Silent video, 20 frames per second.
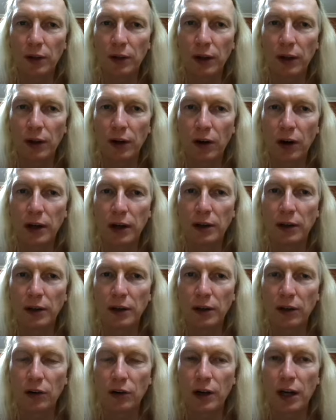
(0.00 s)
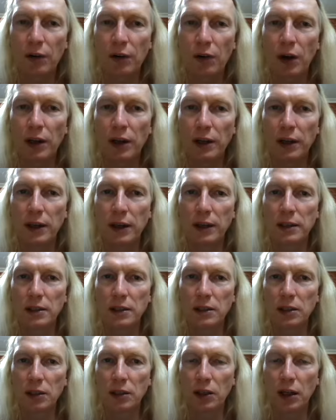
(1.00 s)
their creative ideas
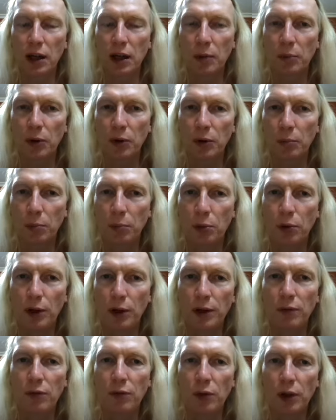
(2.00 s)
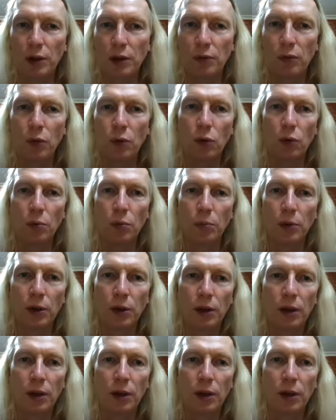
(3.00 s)
come to them pretty fully formed.